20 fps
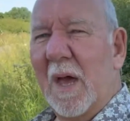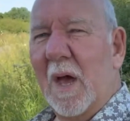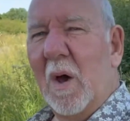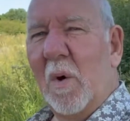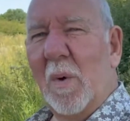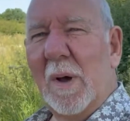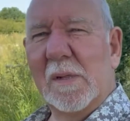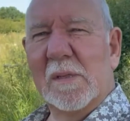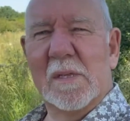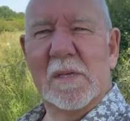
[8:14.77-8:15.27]

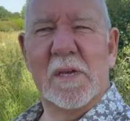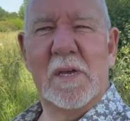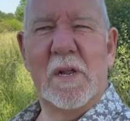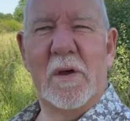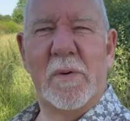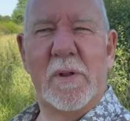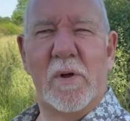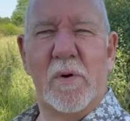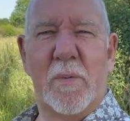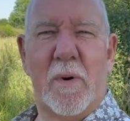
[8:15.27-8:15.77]
Well, you
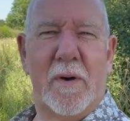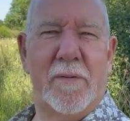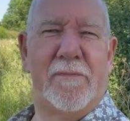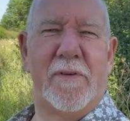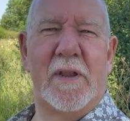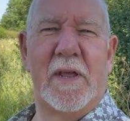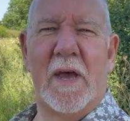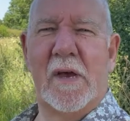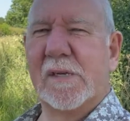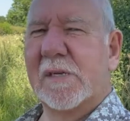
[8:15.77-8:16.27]
know, in all my
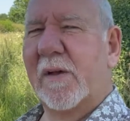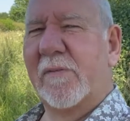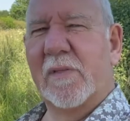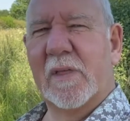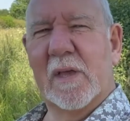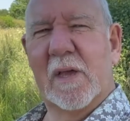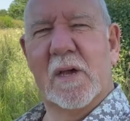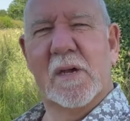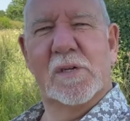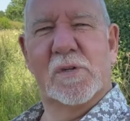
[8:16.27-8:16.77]
videos,
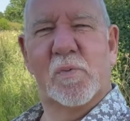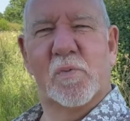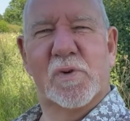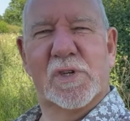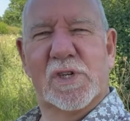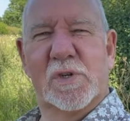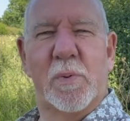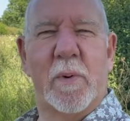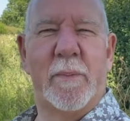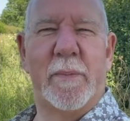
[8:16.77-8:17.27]
everything goes
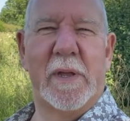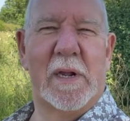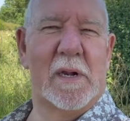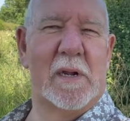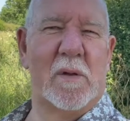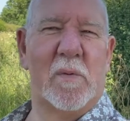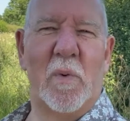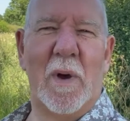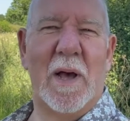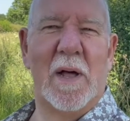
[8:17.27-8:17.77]

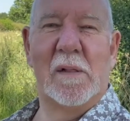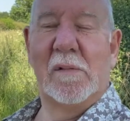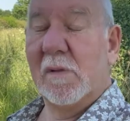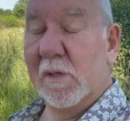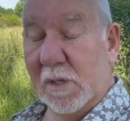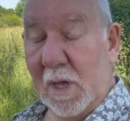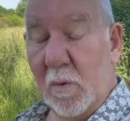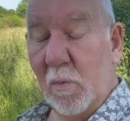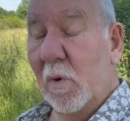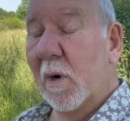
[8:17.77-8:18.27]
swimmingly well.
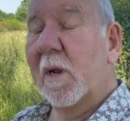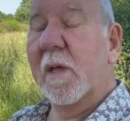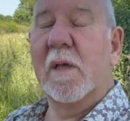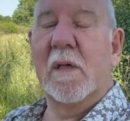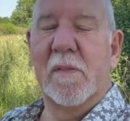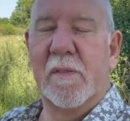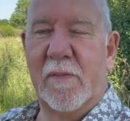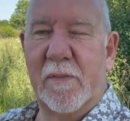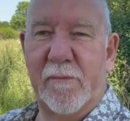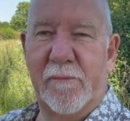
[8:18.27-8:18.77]
Don't worry,
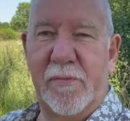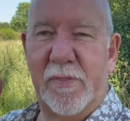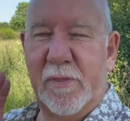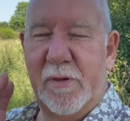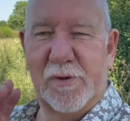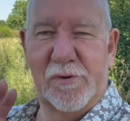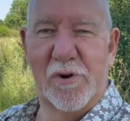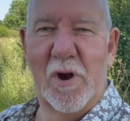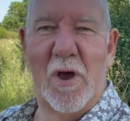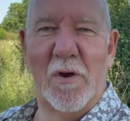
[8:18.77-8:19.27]

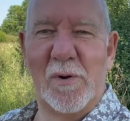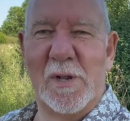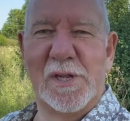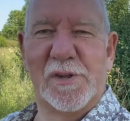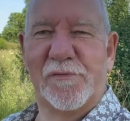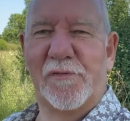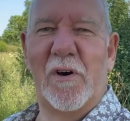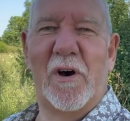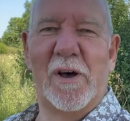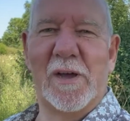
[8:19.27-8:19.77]
the drone
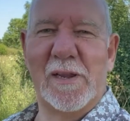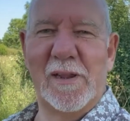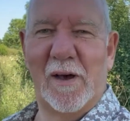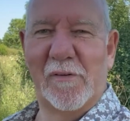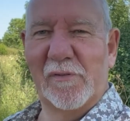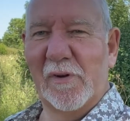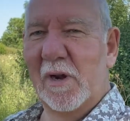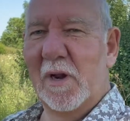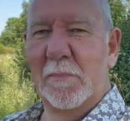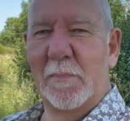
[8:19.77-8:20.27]
is fine.
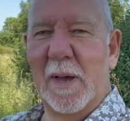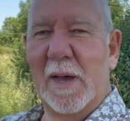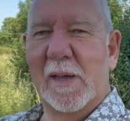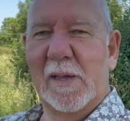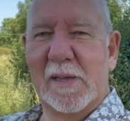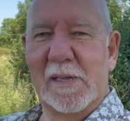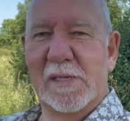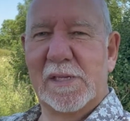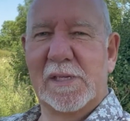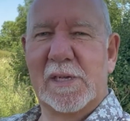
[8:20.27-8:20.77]
I've got it
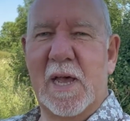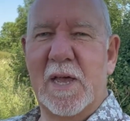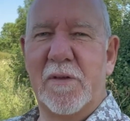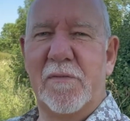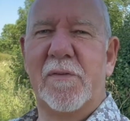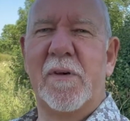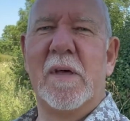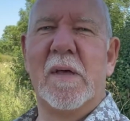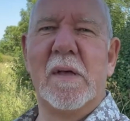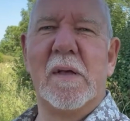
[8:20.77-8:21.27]
back, it's
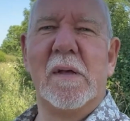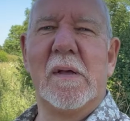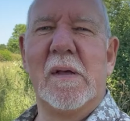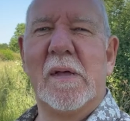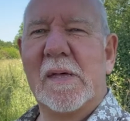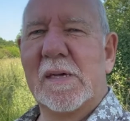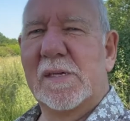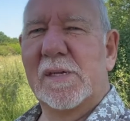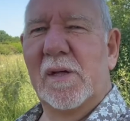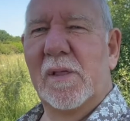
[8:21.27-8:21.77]
safe.
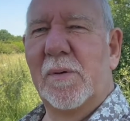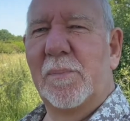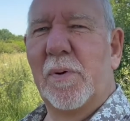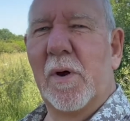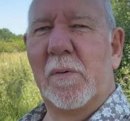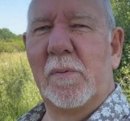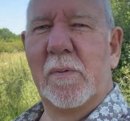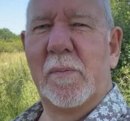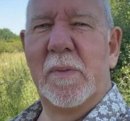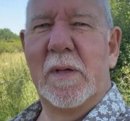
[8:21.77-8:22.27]
That's not the
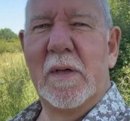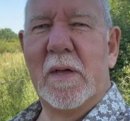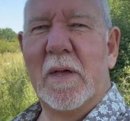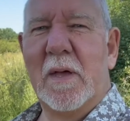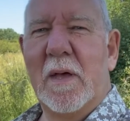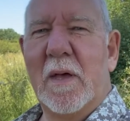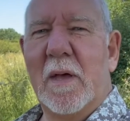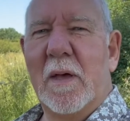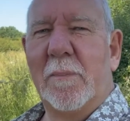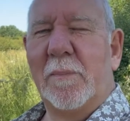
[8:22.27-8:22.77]
problem.
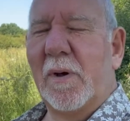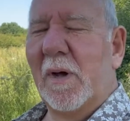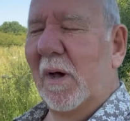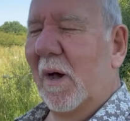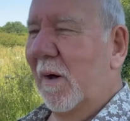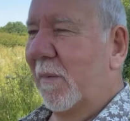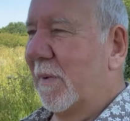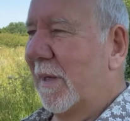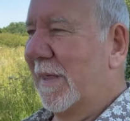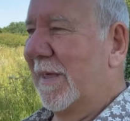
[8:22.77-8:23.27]
But
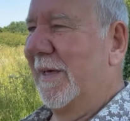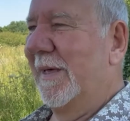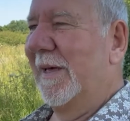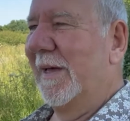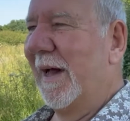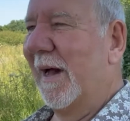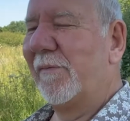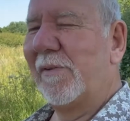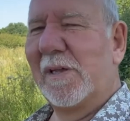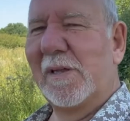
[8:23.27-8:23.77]
I'm
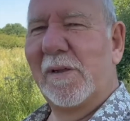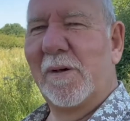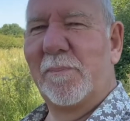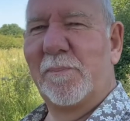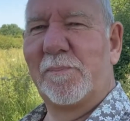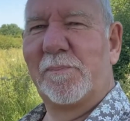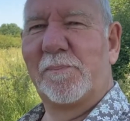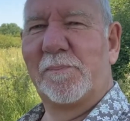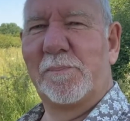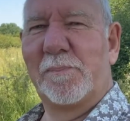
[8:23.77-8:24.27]
having a
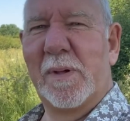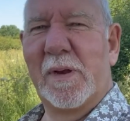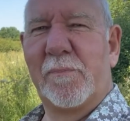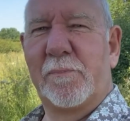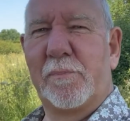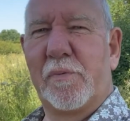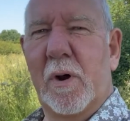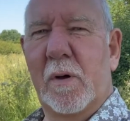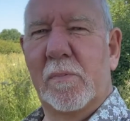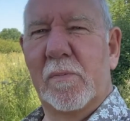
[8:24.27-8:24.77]
bit
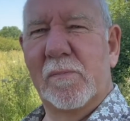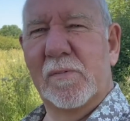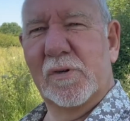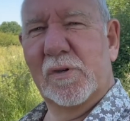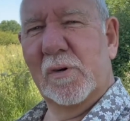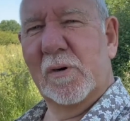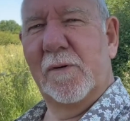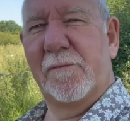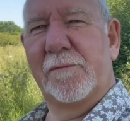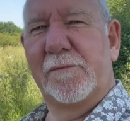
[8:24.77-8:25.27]
of problem
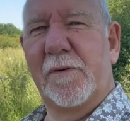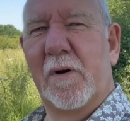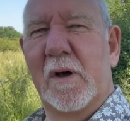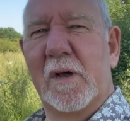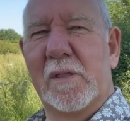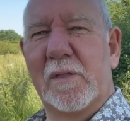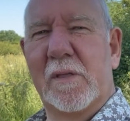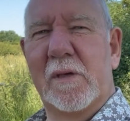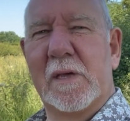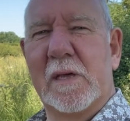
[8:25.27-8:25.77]
trying to
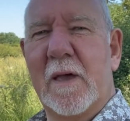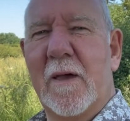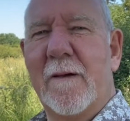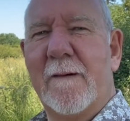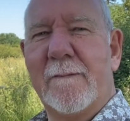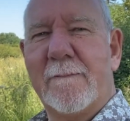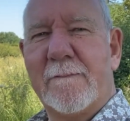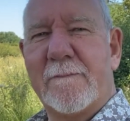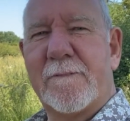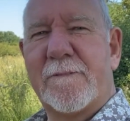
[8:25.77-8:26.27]
find the
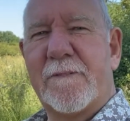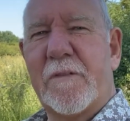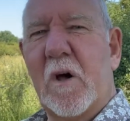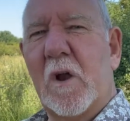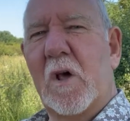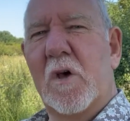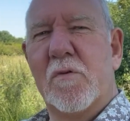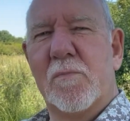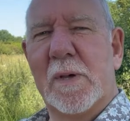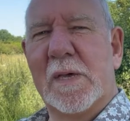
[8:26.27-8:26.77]

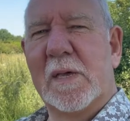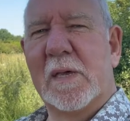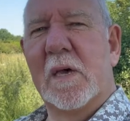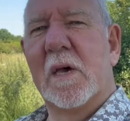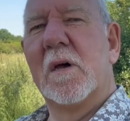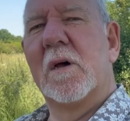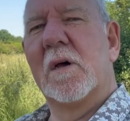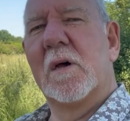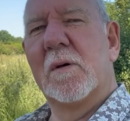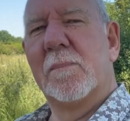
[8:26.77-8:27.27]
follow me
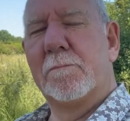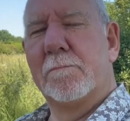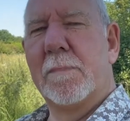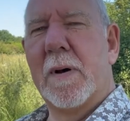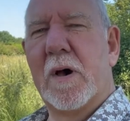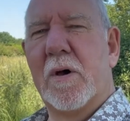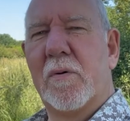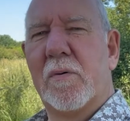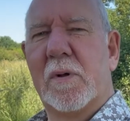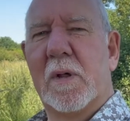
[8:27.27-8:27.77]

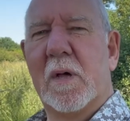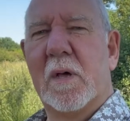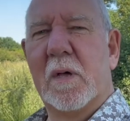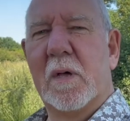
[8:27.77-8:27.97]
mode